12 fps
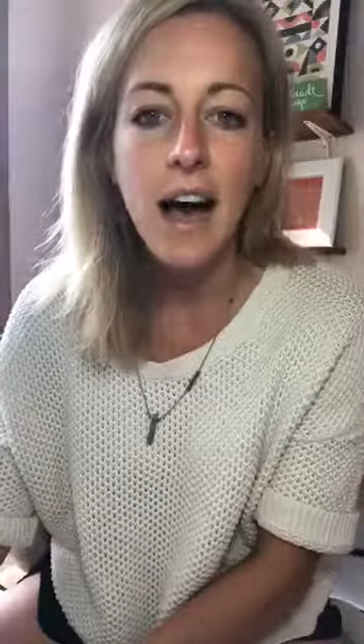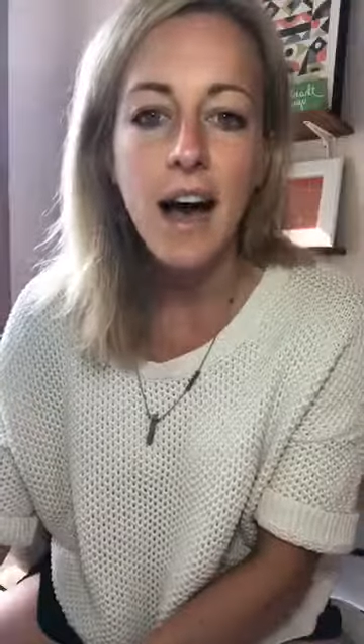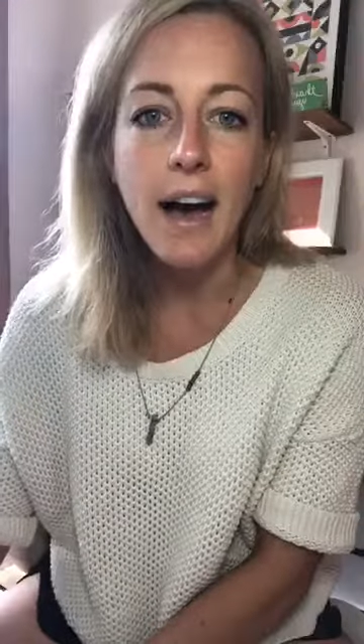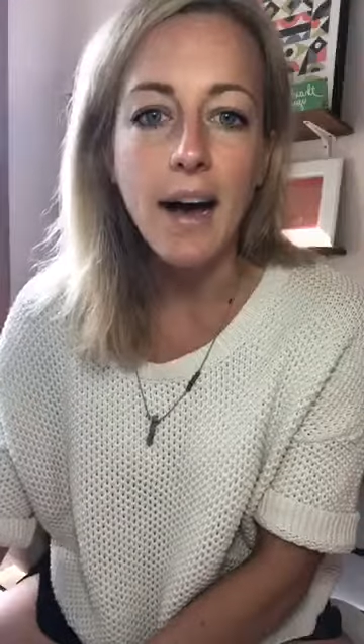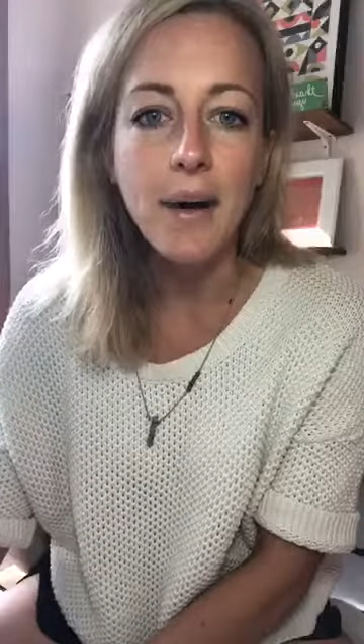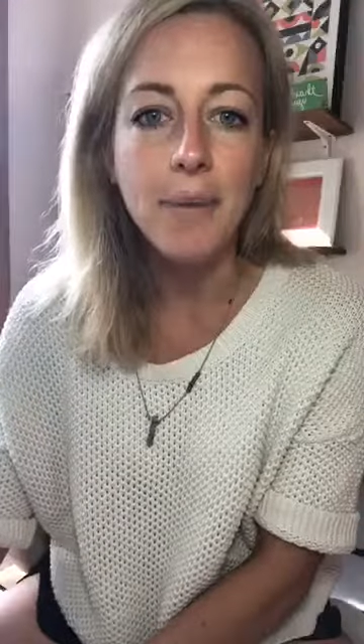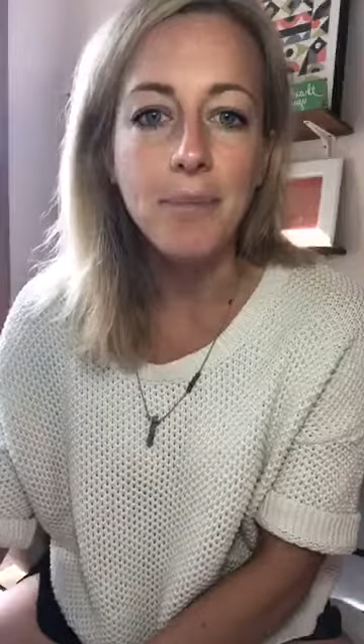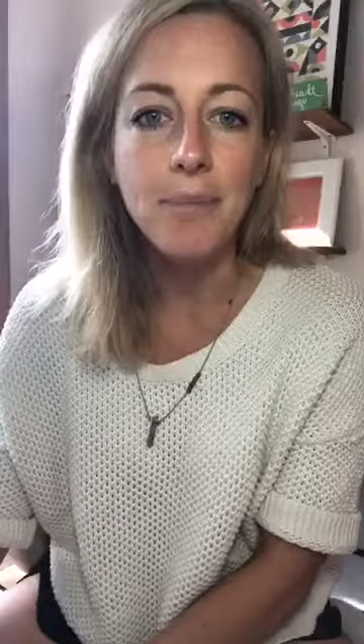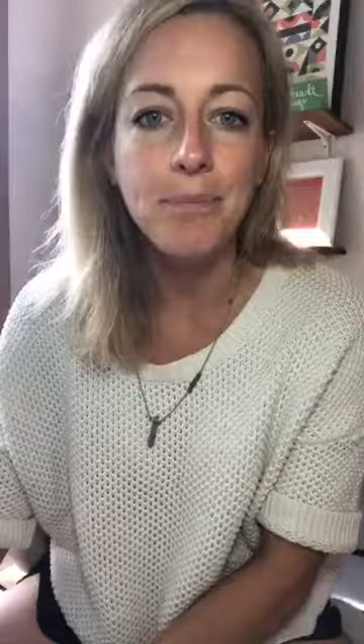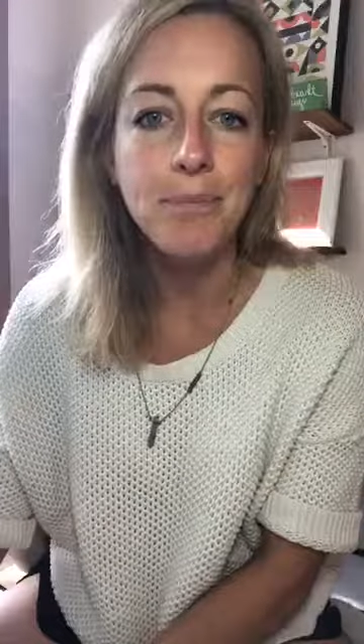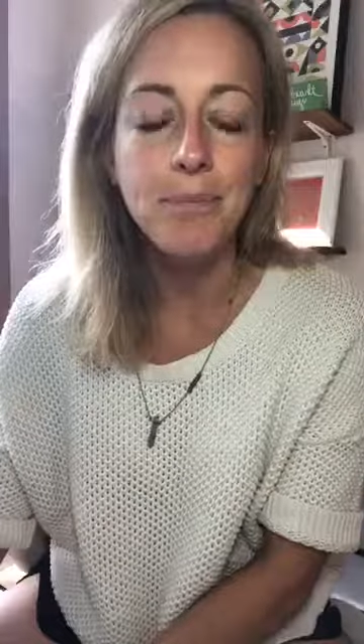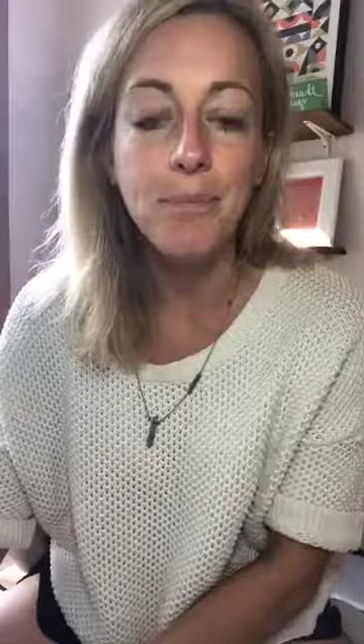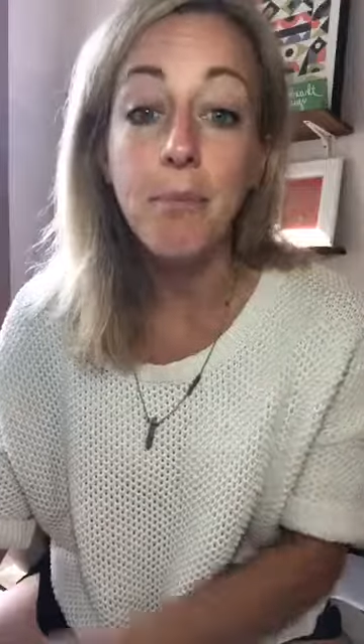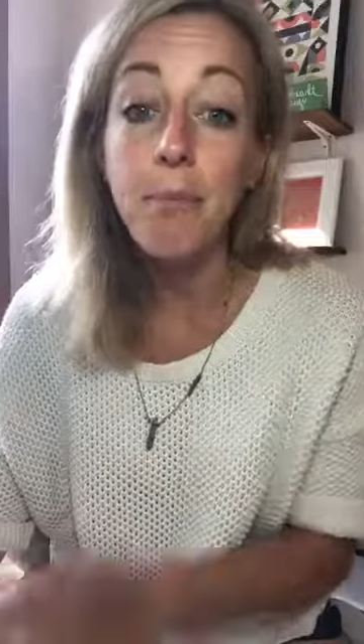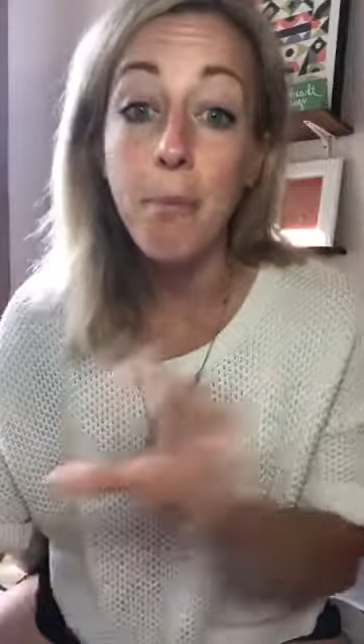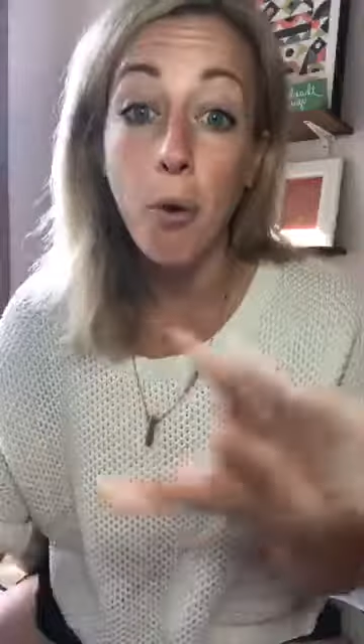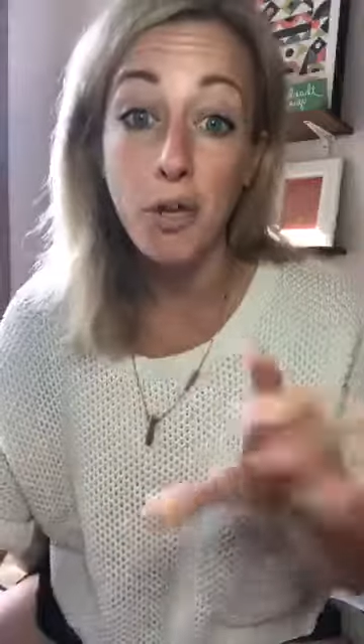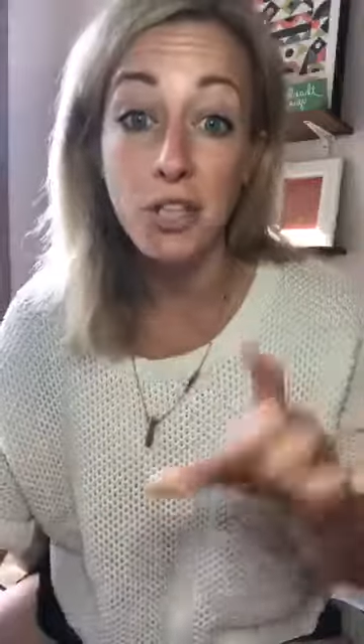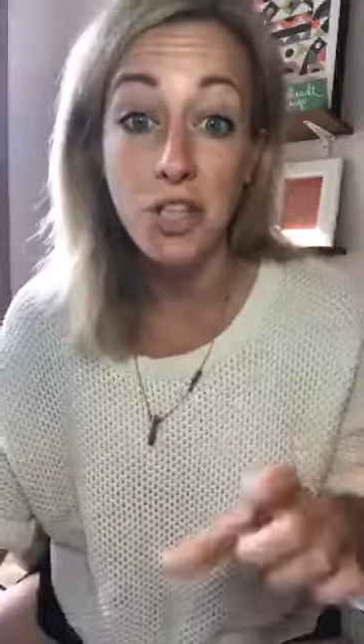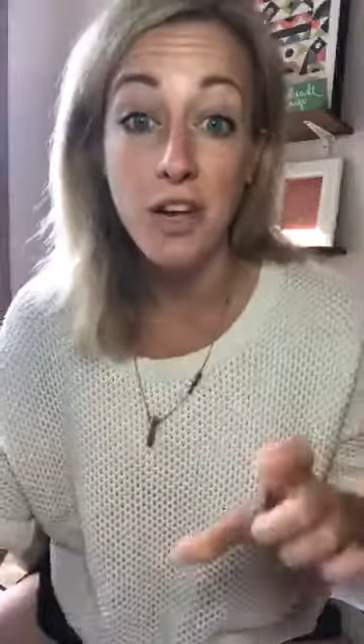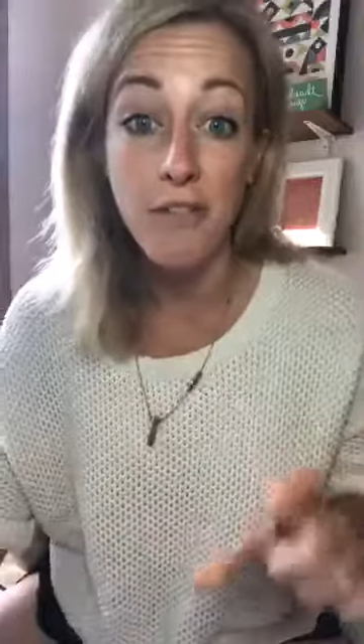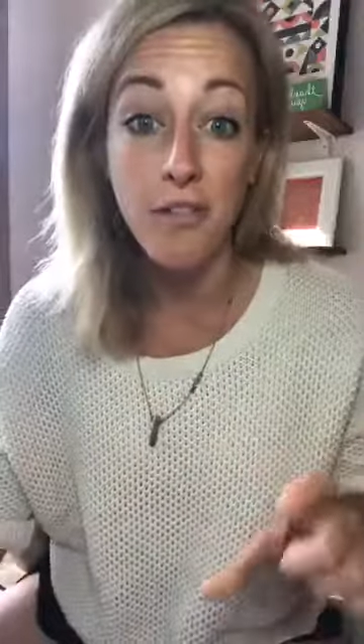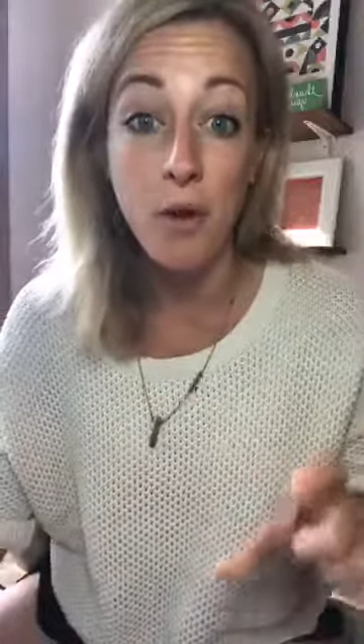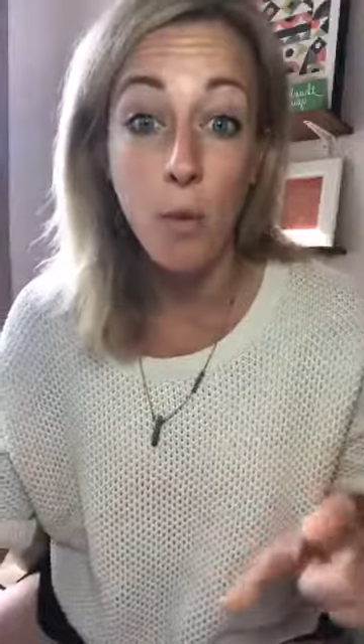Um, portion
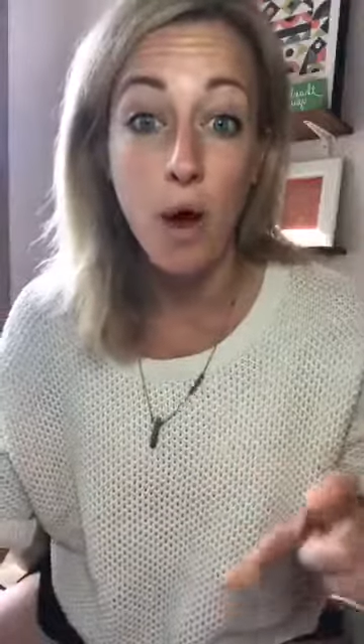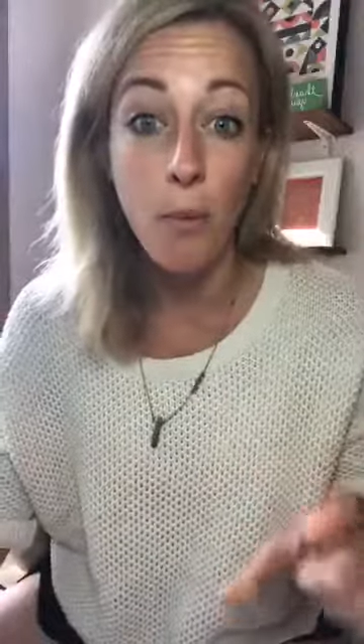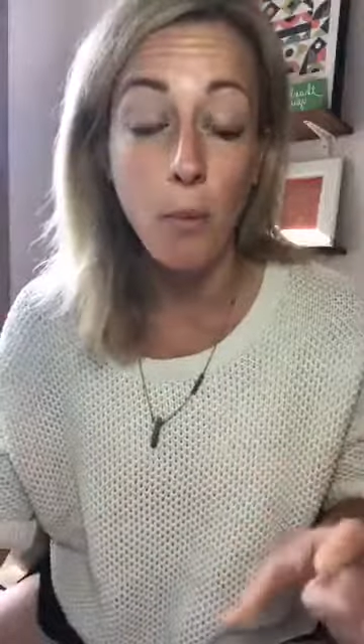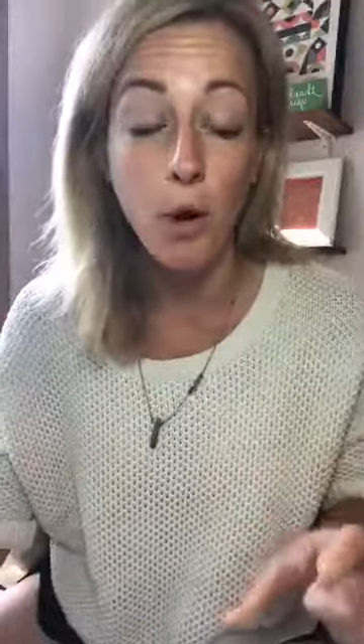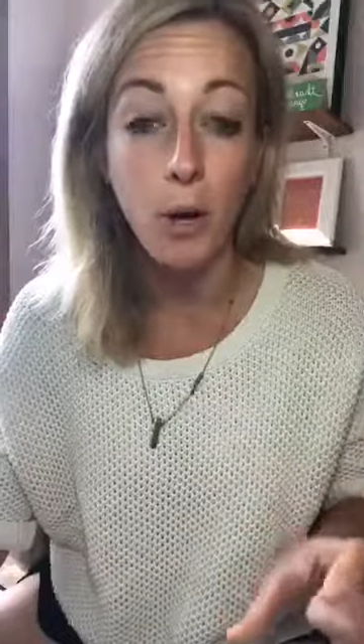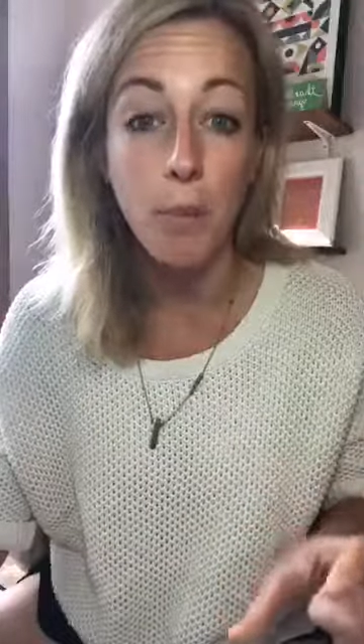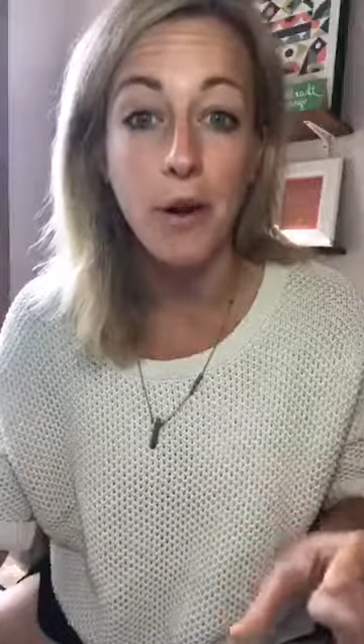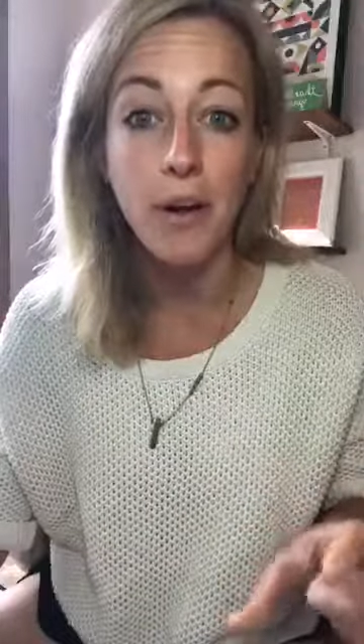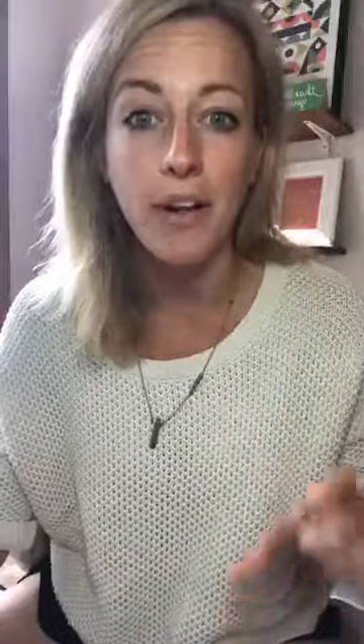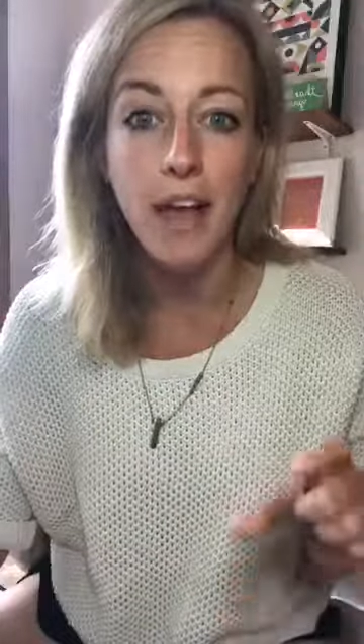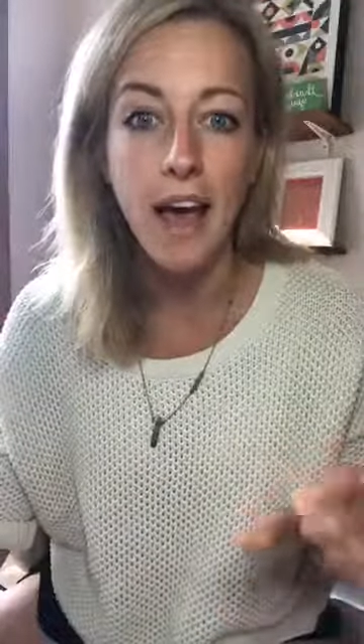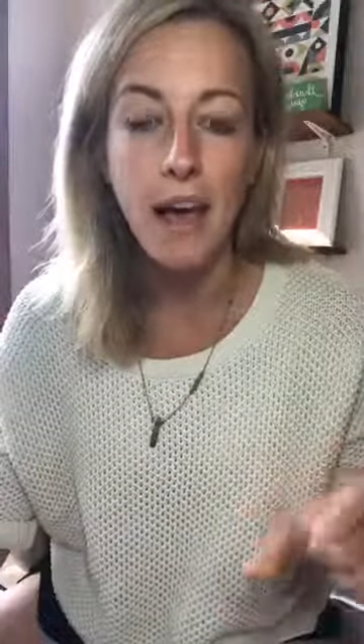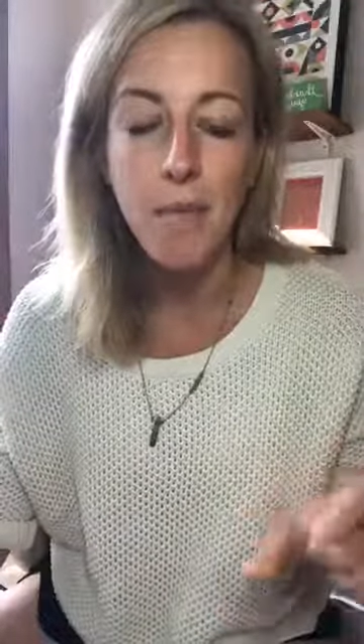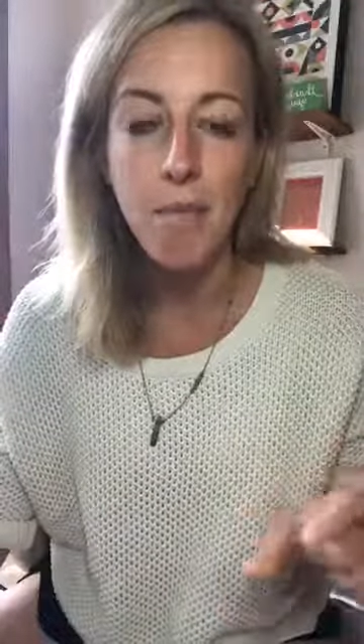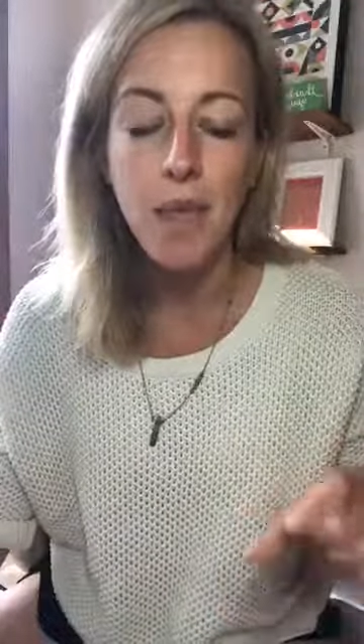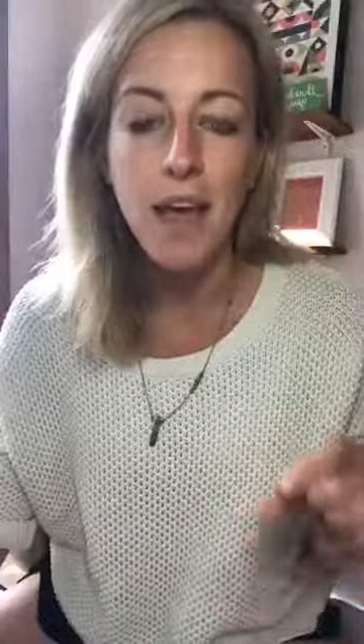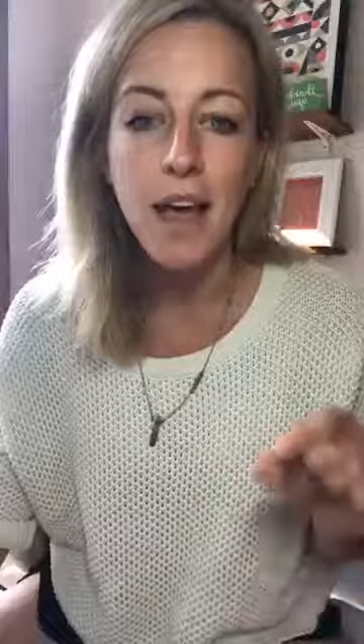of the one workbook, okay?